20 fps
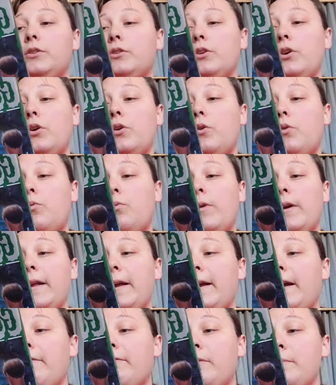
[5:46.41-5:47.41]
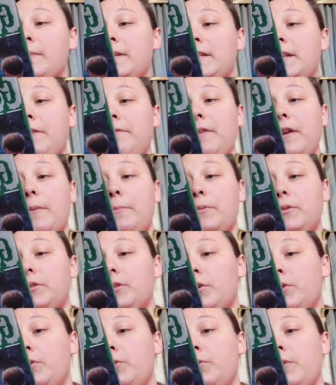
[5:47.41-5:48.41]
So what I got from the TV
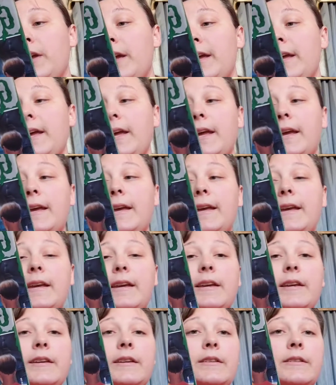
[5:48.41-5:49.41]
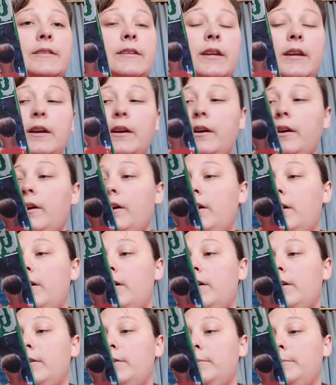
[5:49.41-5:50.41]
episode is,
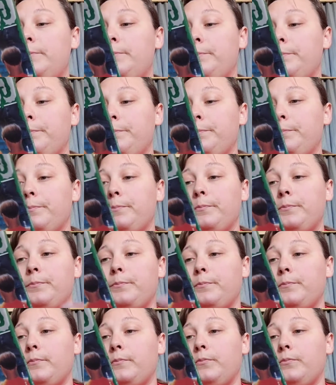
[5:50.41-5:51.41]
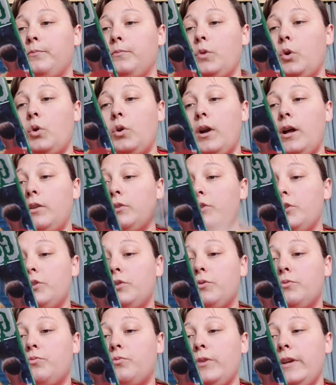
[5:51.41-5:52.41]
or I'll
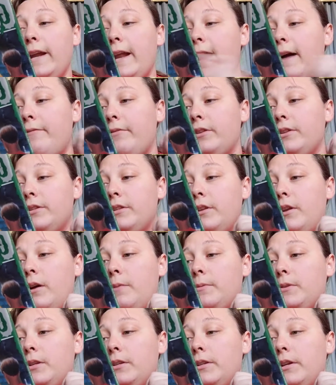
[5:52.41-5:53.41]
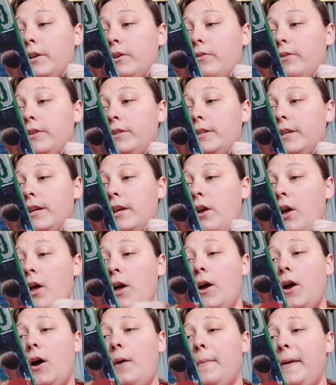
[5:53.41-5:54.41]
just read half of the synopsis here. Let's see.
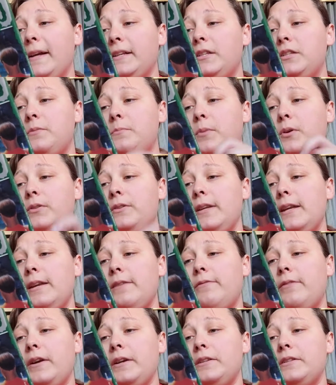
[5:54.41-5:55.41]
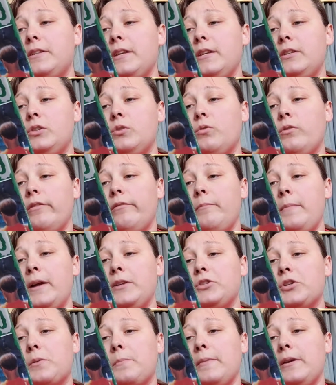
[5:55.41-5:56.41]
On Max's birthday, he finds a sort of
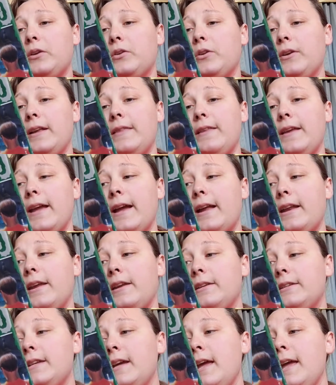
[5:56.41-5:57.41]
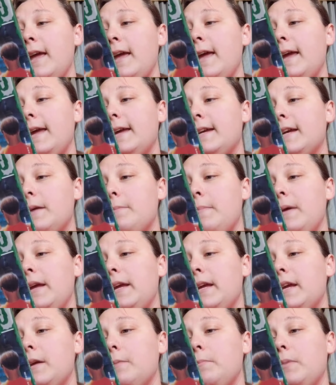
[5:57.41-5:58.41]
magic mirror in the attic. It can
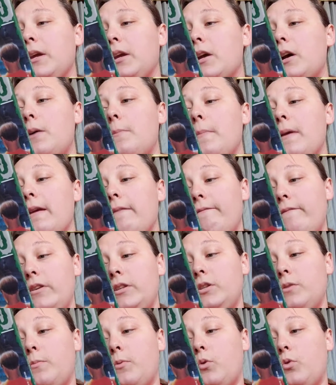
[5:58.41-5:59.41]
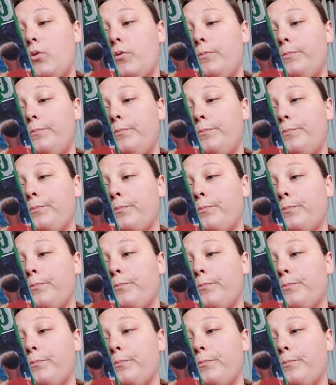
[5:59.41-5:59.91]
make him become invisible.